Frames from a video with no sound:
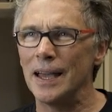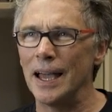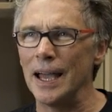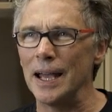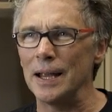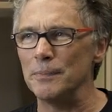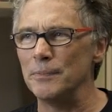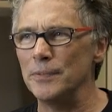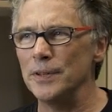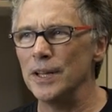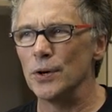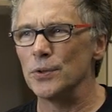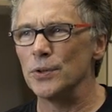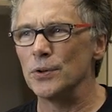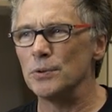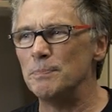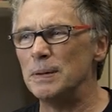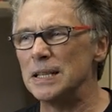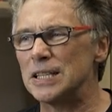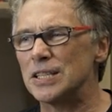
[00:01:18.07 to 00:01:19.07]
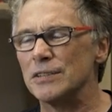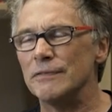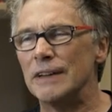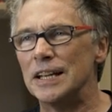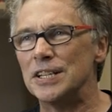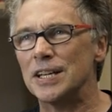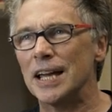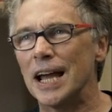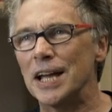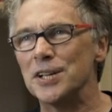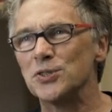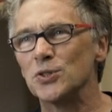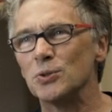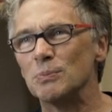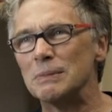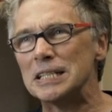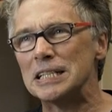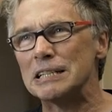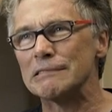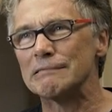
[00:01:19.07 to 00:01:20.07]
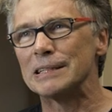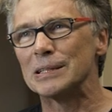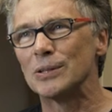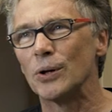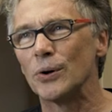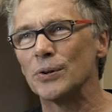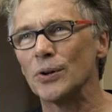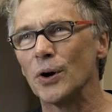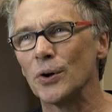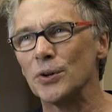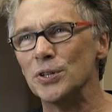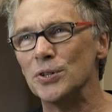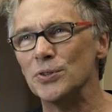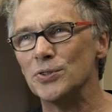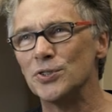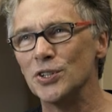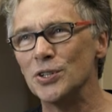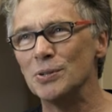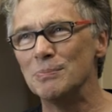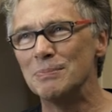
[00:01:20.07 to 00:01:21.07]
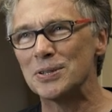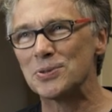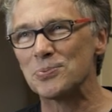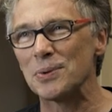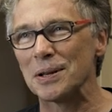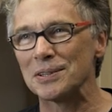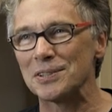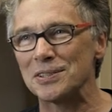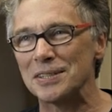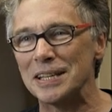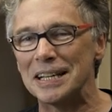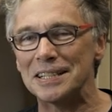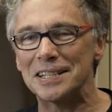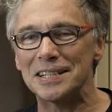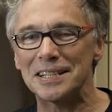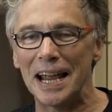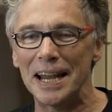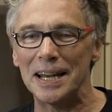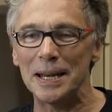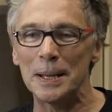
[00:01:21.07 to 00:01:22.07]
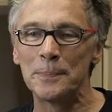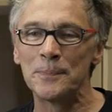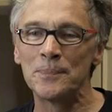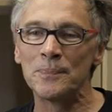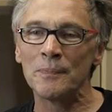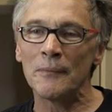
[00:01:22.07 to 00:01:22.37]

And you know, there were bits of educational material on YouTube, as well as the entertaining.